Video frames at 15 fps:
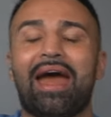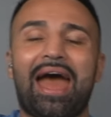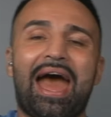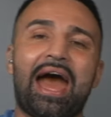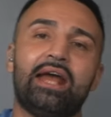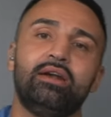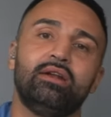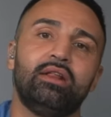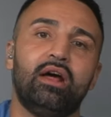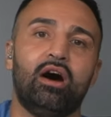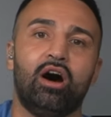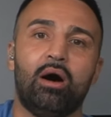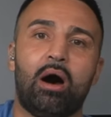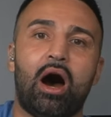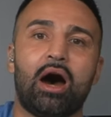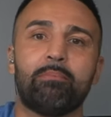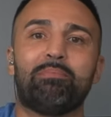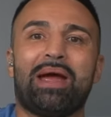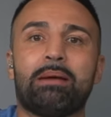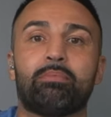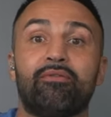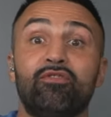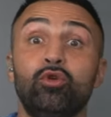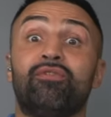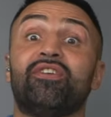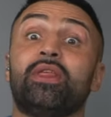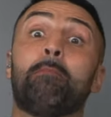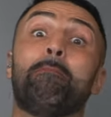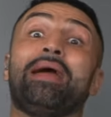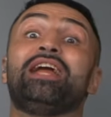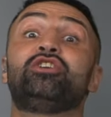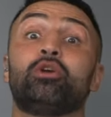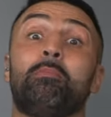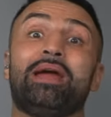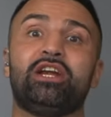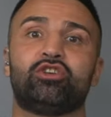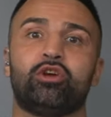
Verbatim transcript: at on pay-per-view for the major